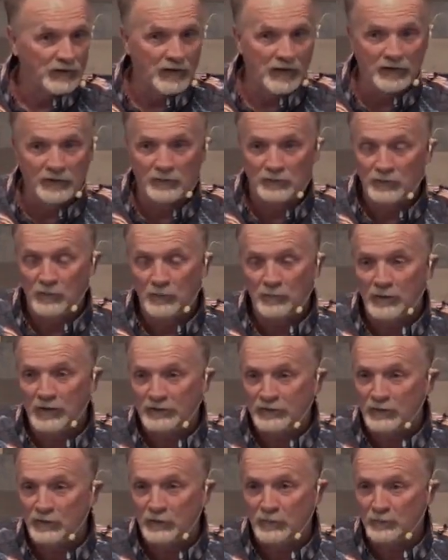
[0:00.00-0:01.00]
I don't know
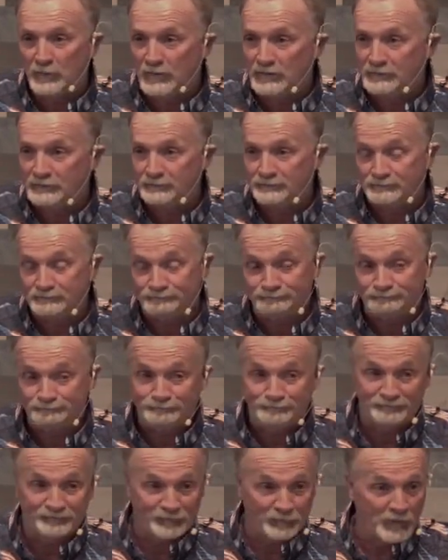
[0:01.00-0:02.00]
about you, but
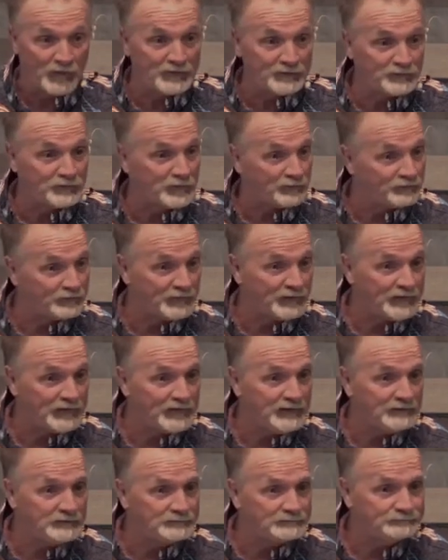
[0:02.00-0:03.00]
friends are
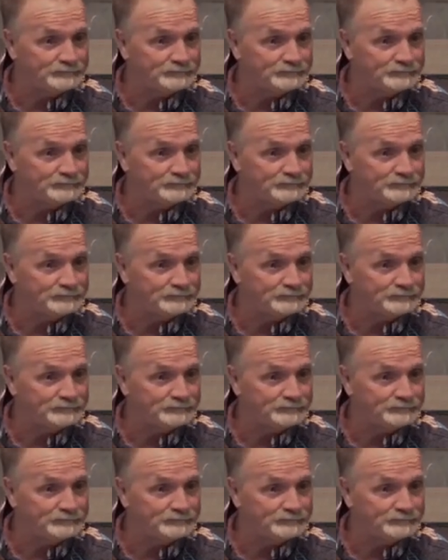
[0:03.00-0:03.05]
fleeting.